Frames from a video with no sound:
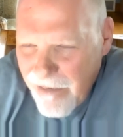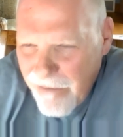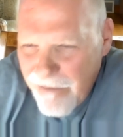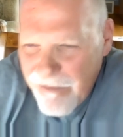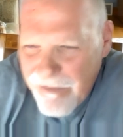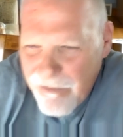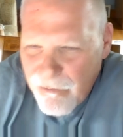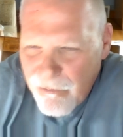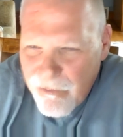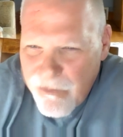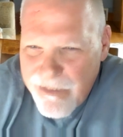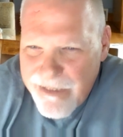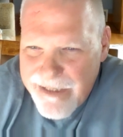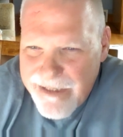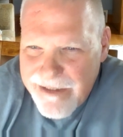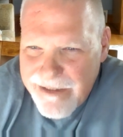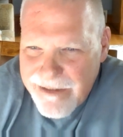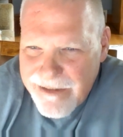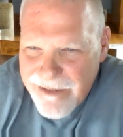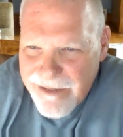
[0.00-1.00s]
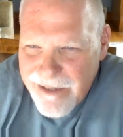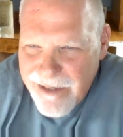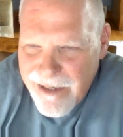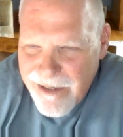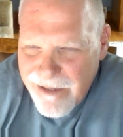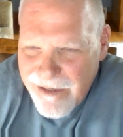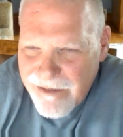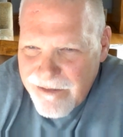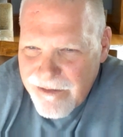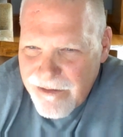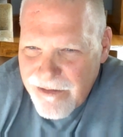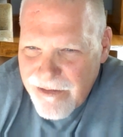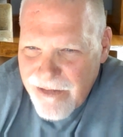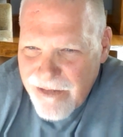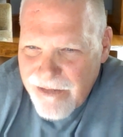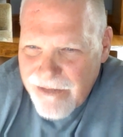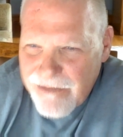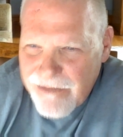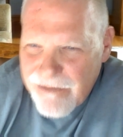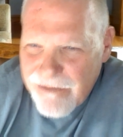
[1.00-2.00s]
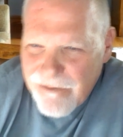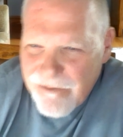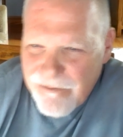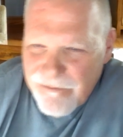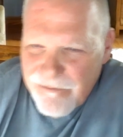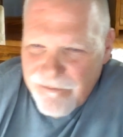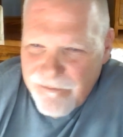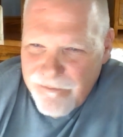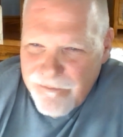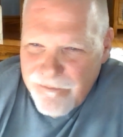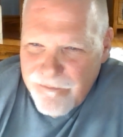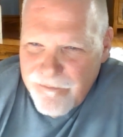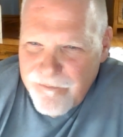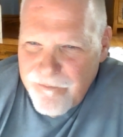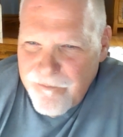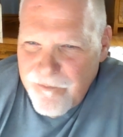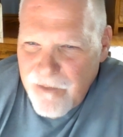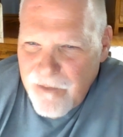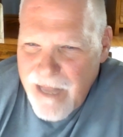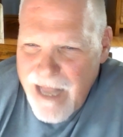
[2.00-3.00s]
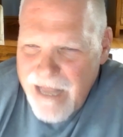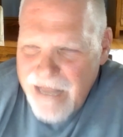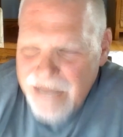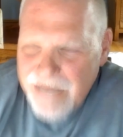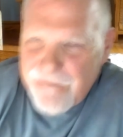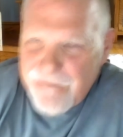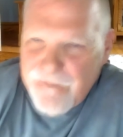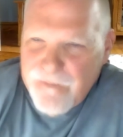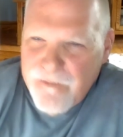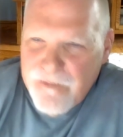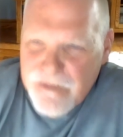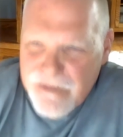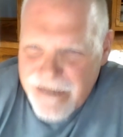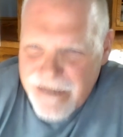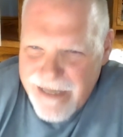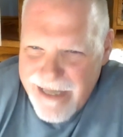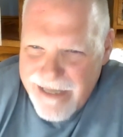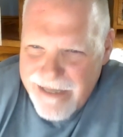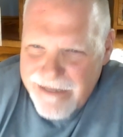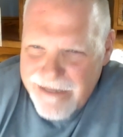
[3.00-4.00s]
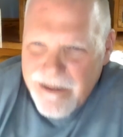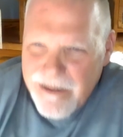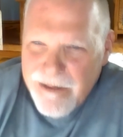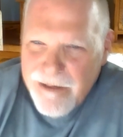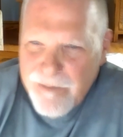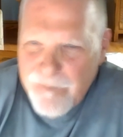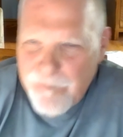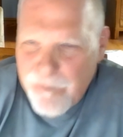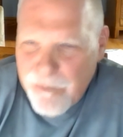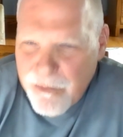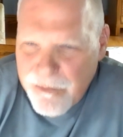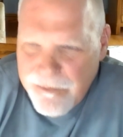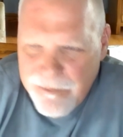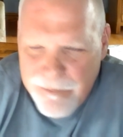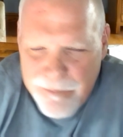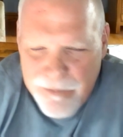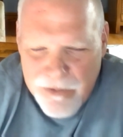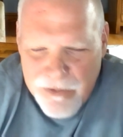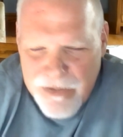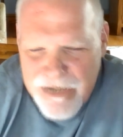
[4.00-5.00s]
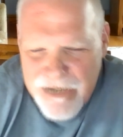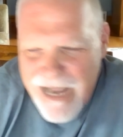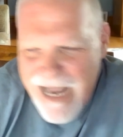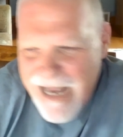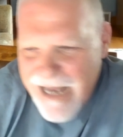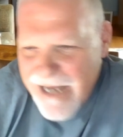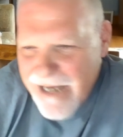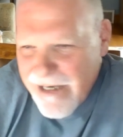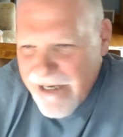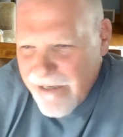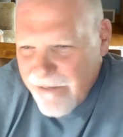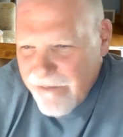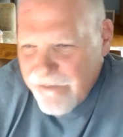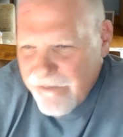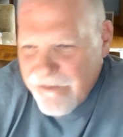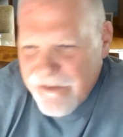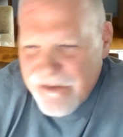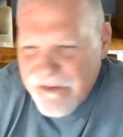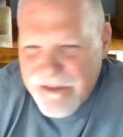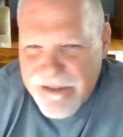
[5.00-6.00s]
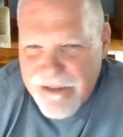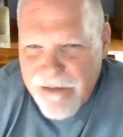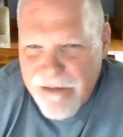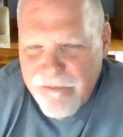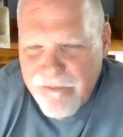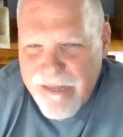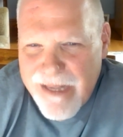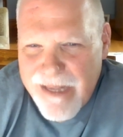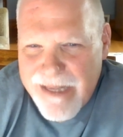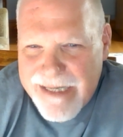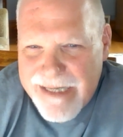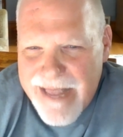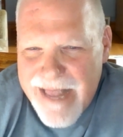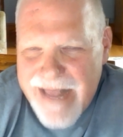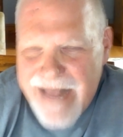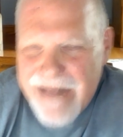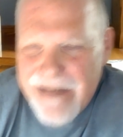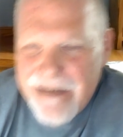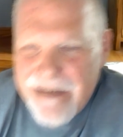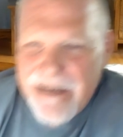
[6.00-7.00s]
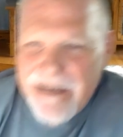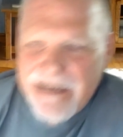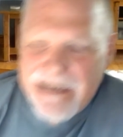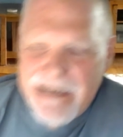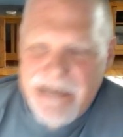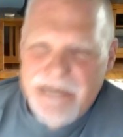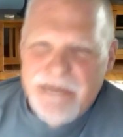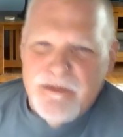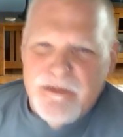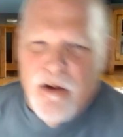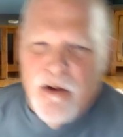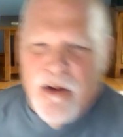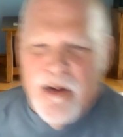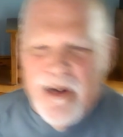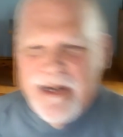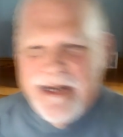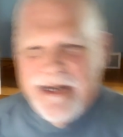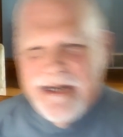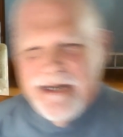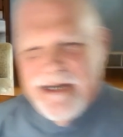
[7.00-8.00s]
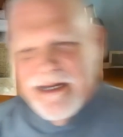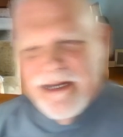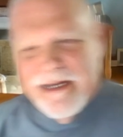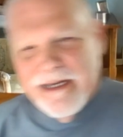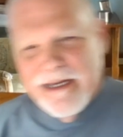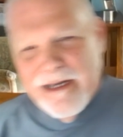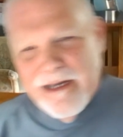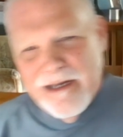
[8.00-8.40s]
reading like philosophers like Berdyaev and stuff like that. And even though I didn't,